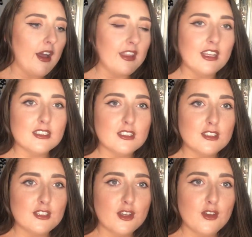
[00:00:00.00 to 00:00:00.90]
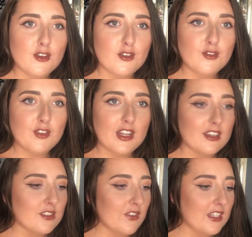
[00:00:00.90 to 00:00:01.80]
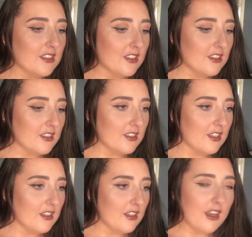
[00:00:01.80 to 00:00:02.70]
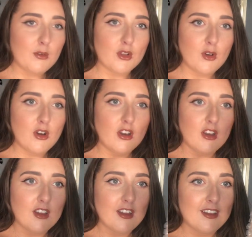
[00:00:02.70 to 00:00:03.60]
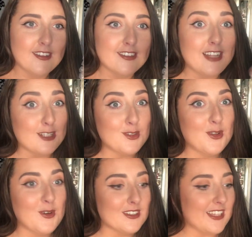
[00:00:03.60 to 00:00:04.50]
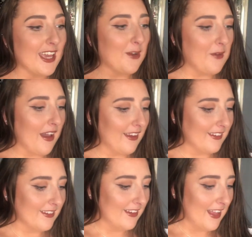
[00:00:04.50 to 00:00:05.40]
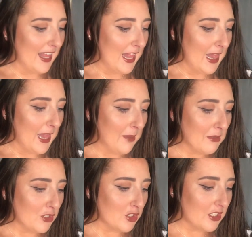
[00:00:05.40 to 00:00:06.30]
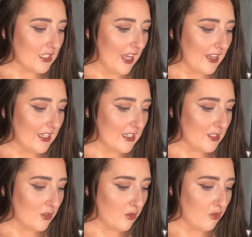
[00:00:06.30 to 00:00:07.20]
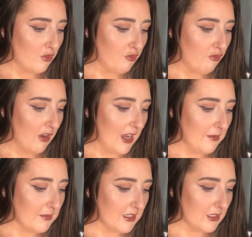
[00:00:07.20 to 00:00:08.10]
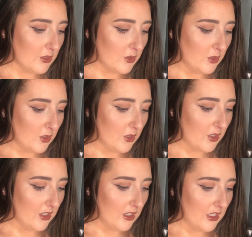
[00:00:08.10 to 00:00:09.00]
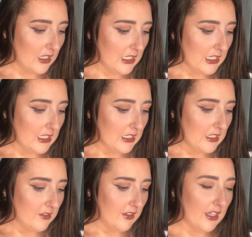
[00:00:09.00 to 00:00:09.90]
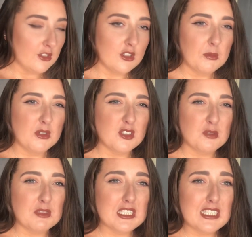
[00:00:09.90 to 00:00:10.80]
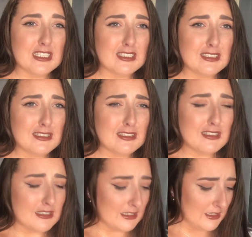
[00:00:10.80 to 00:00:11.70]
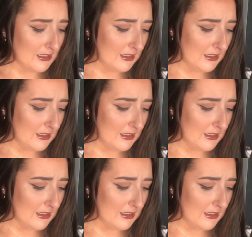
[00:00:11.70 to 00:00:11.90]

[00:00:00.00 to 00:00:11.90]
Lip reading: I think it's the Felix Felicis, the liquid look. That's what it looks like. Okay, let me just get this unwrapped. Oh, I should have brought some scissors.